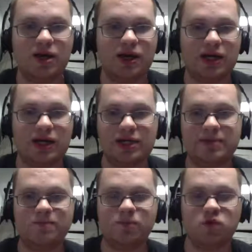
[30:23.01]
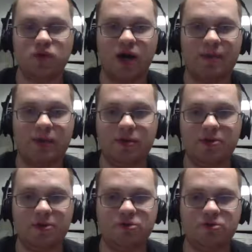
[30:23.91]
So Ron be with
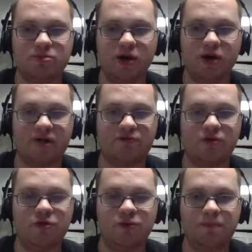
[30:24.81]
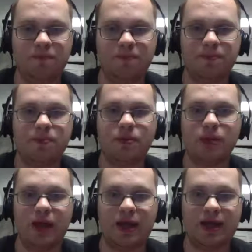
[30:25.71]
you tomorrow afternoon
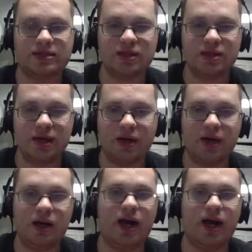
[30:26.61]
and Sunday night.